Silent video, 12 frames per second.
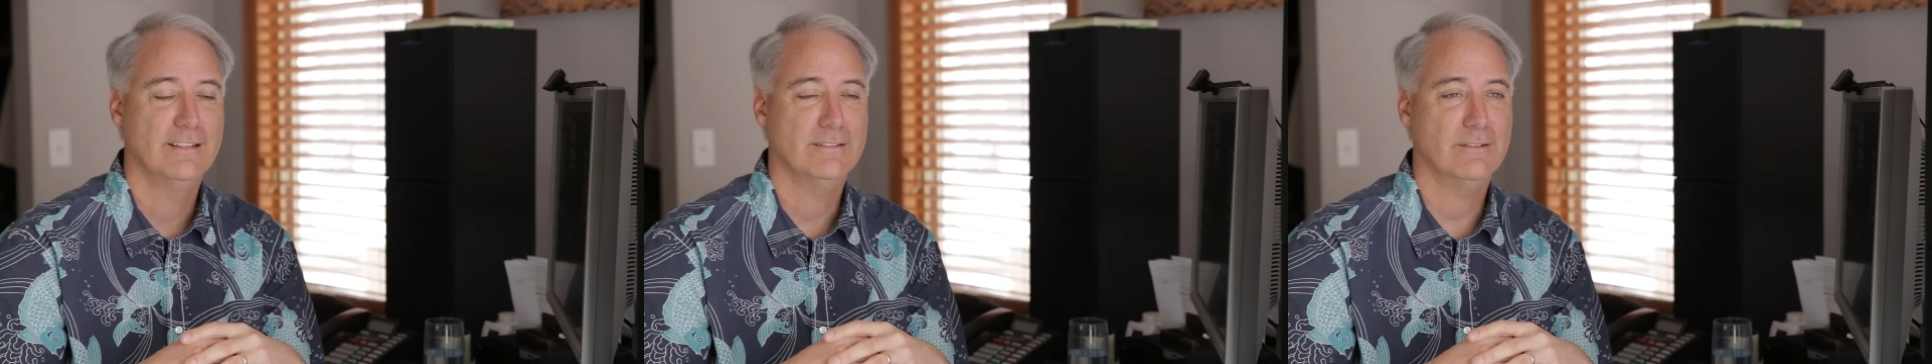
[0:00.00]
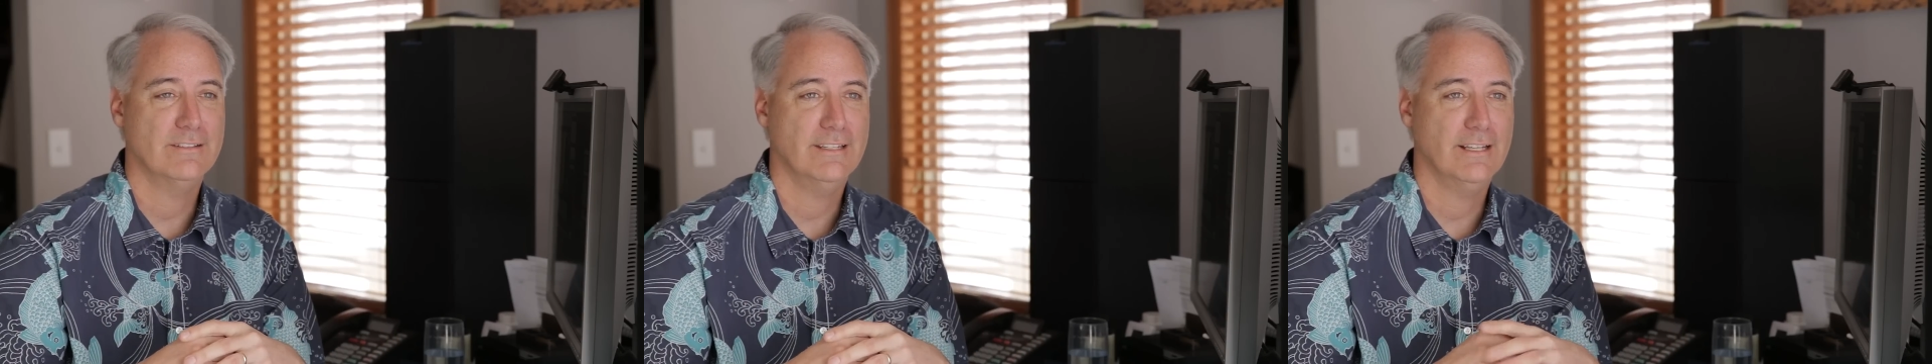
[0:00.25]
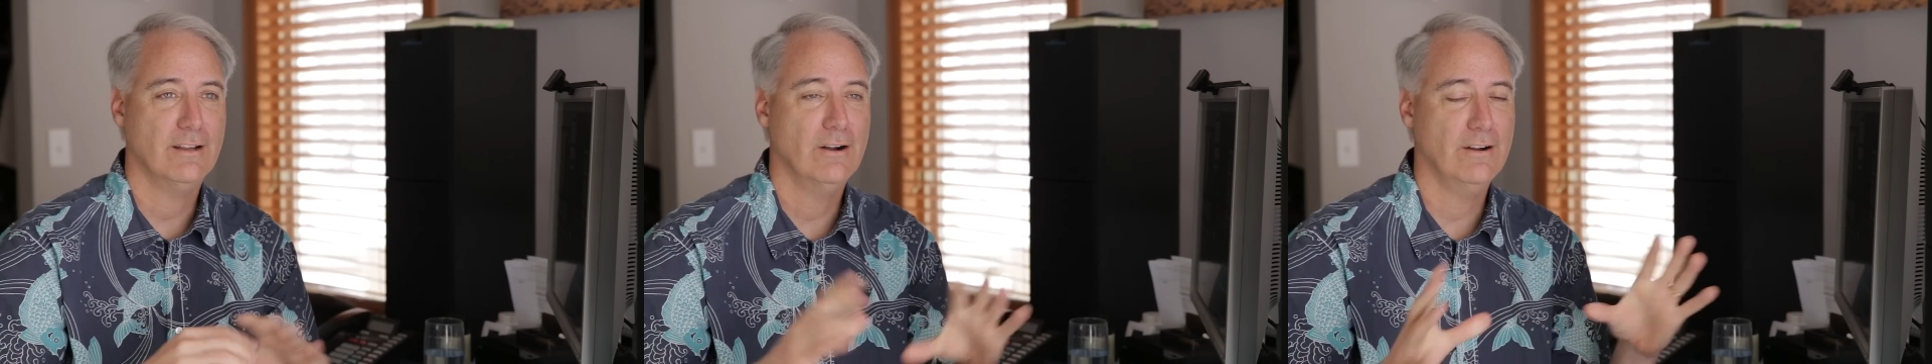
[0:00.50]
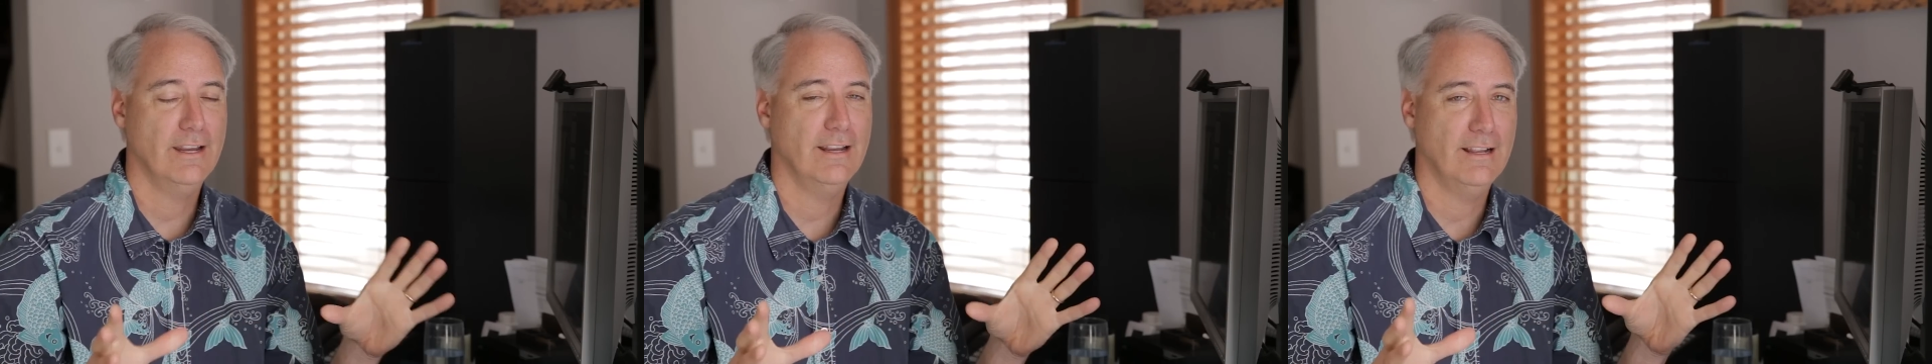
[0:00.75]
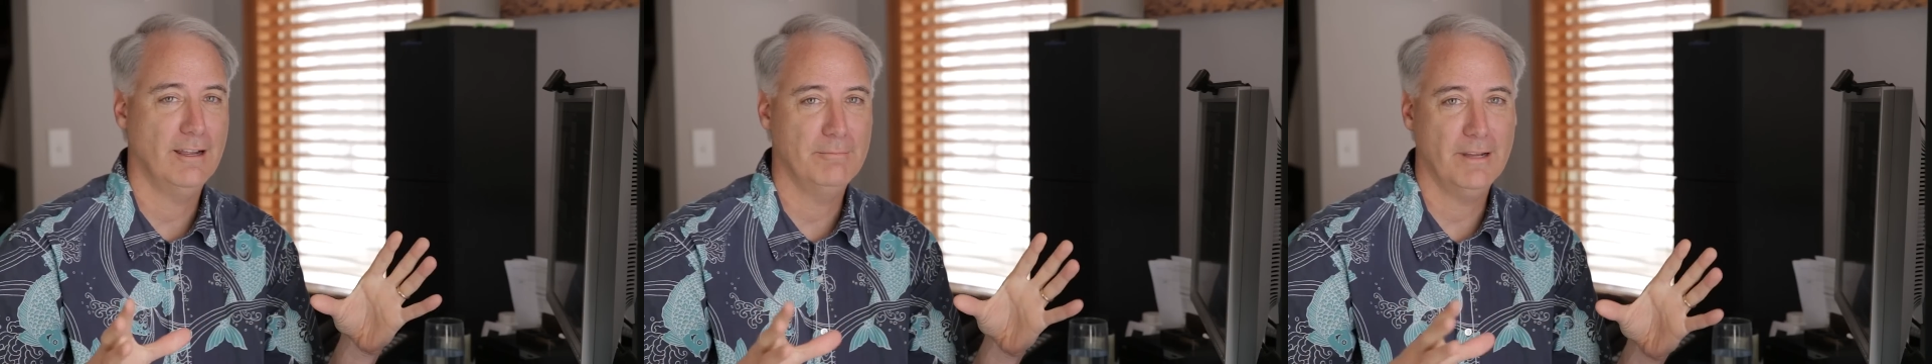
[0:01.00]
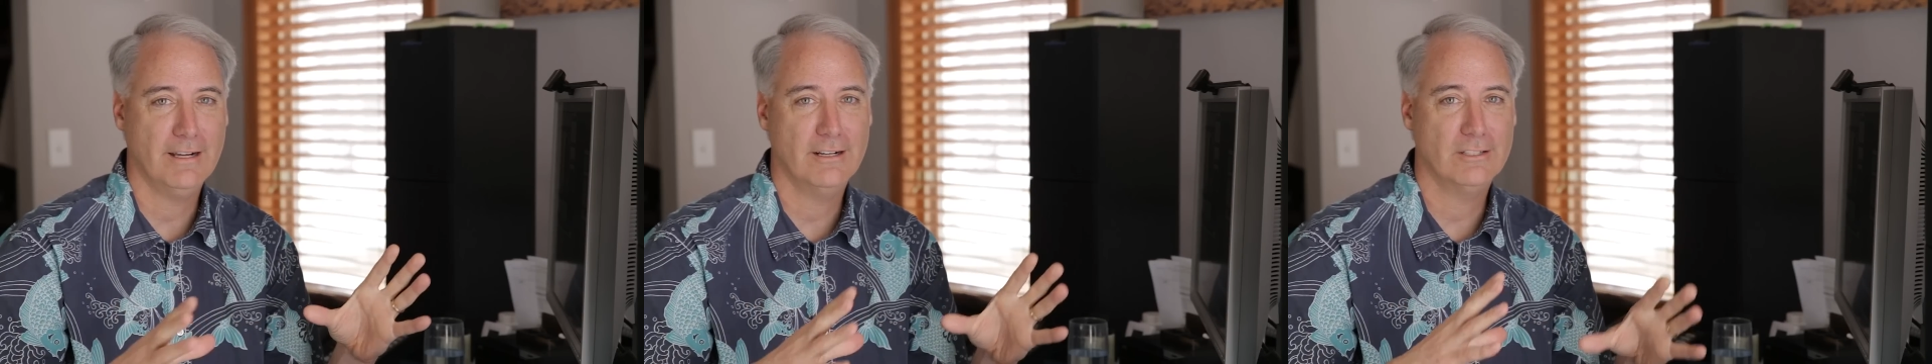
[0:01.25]
So I was like, all right,
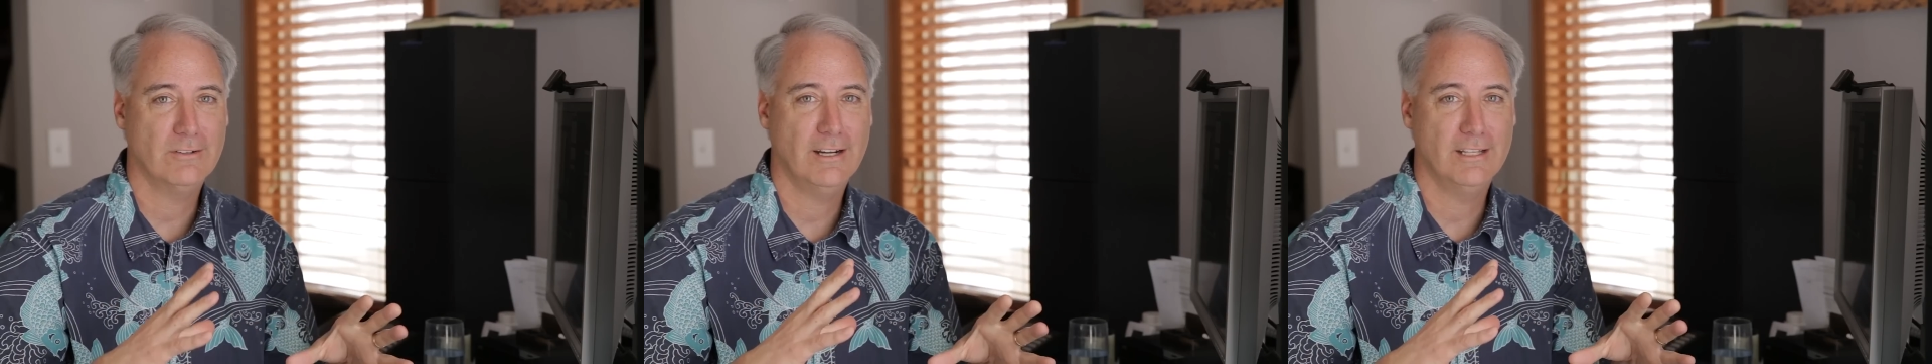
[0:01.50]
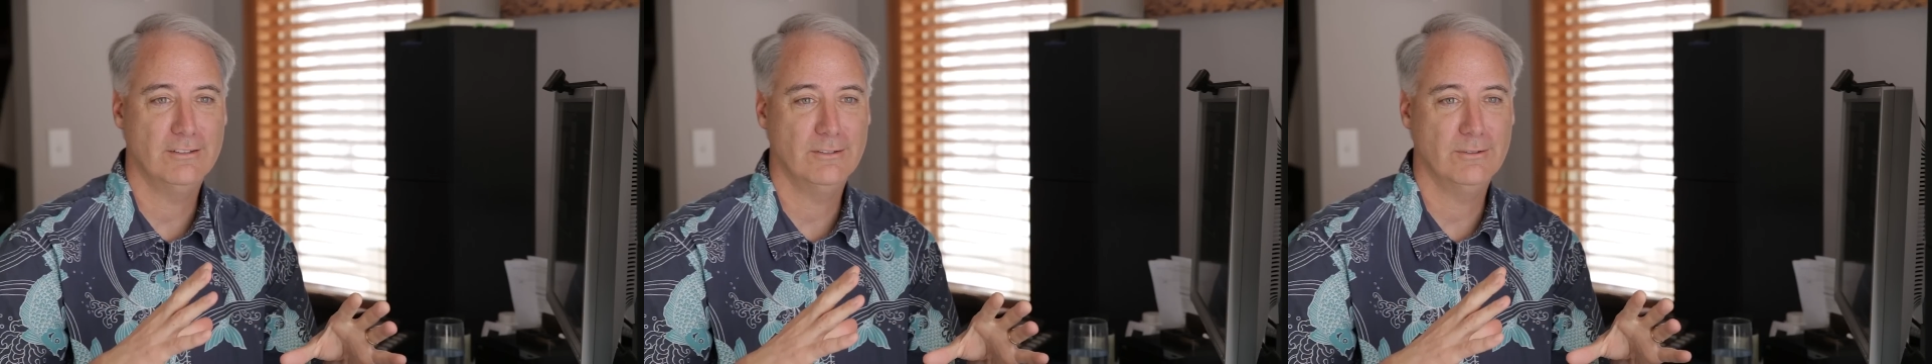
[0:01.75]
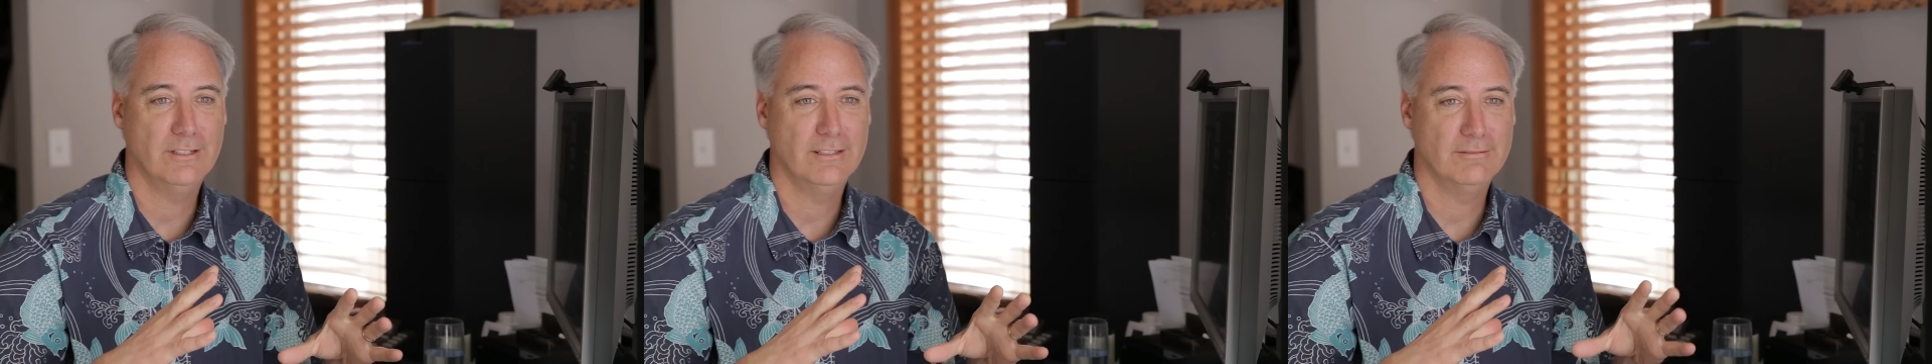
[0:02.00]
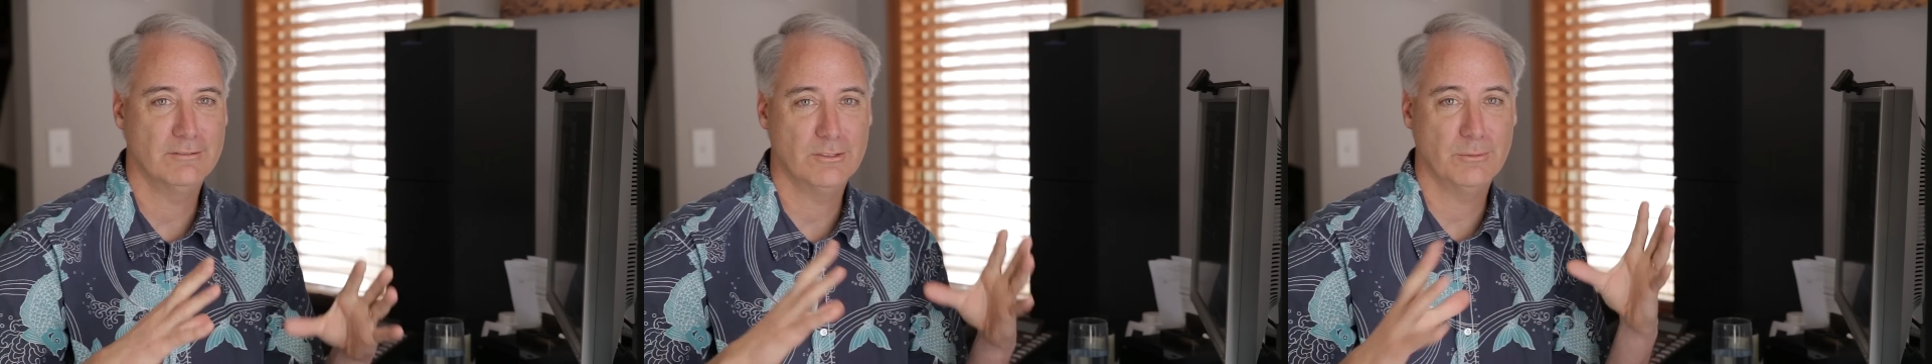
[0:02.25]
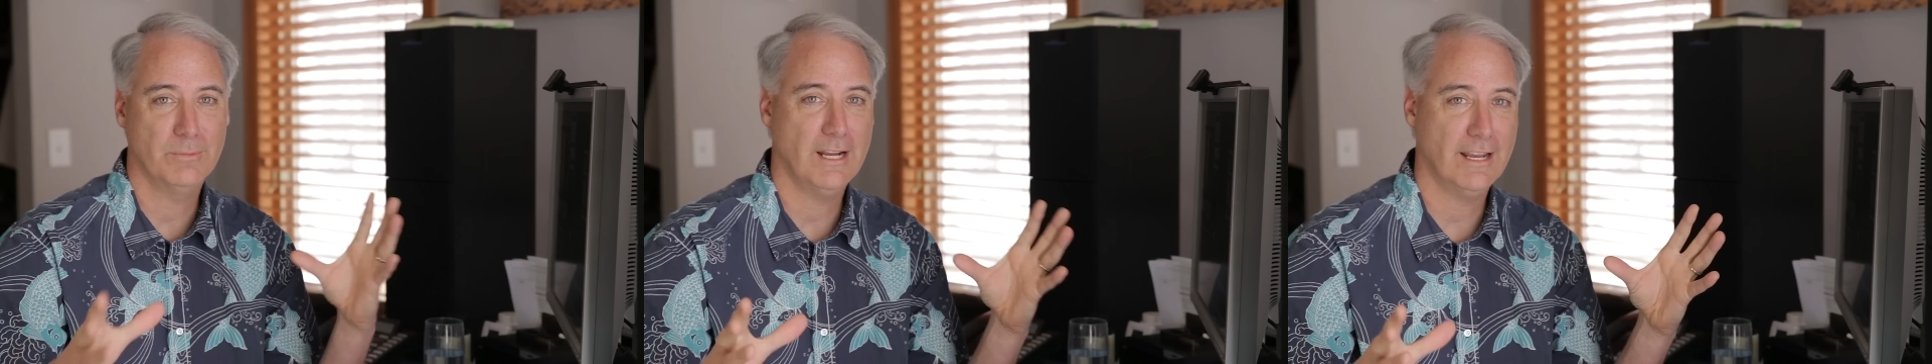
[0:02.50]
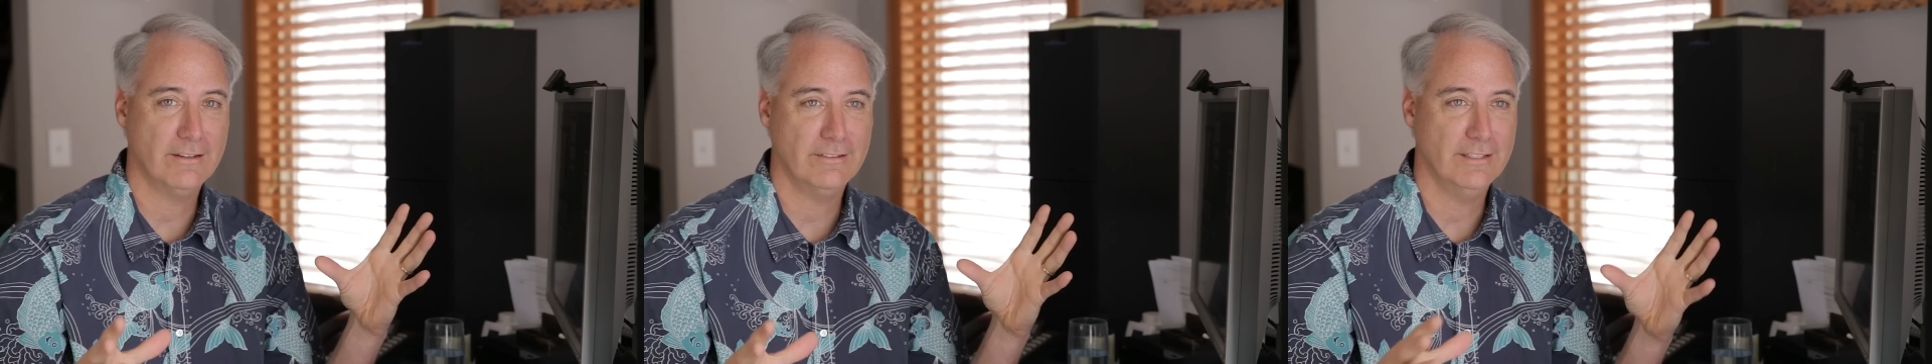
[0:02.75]
I'm not gonna try to do it super
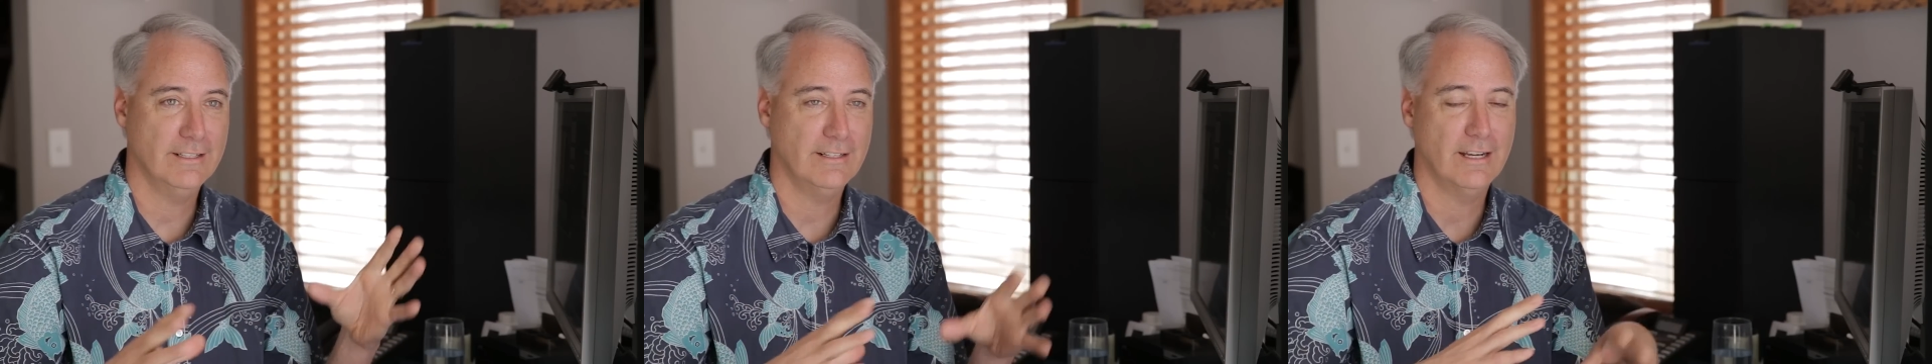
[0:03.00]
accurately.